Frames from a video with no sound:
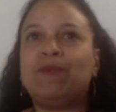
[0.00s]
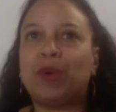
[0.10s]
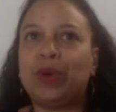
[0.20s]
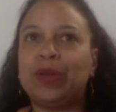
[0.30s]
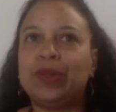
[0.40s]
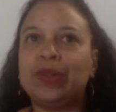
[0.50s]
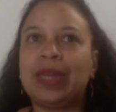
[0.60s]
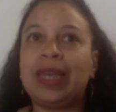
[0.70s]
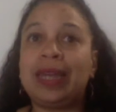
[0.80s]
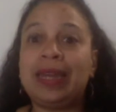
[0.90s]
boiled
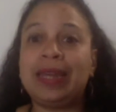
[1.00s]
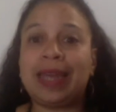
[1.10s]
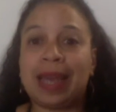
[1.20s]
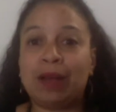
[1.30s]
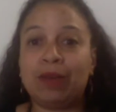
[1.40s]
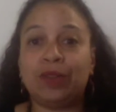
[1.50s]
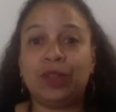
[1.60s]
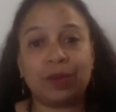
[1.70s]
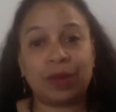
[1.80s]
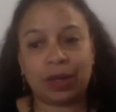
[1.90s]
in cow's
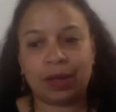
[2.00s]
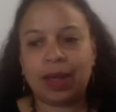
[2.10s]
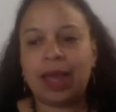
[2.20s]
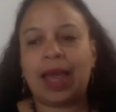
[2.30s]
urine.